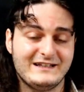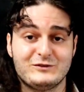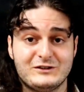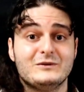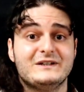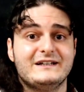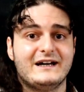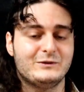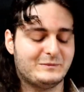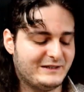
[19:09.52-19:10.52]
Now slowly
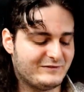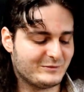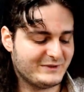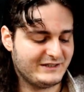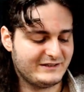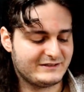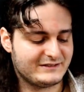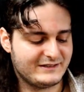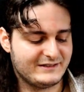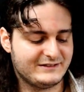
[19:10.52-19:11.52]
I will play from here,
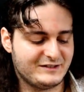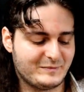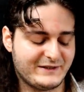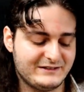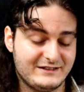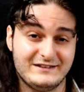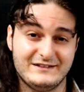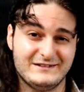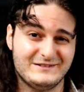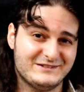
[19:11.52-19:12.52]
this part,
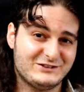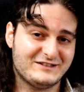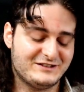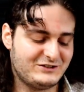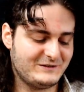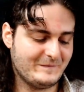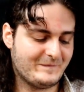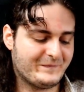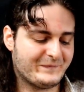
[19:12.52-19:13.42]
the transition.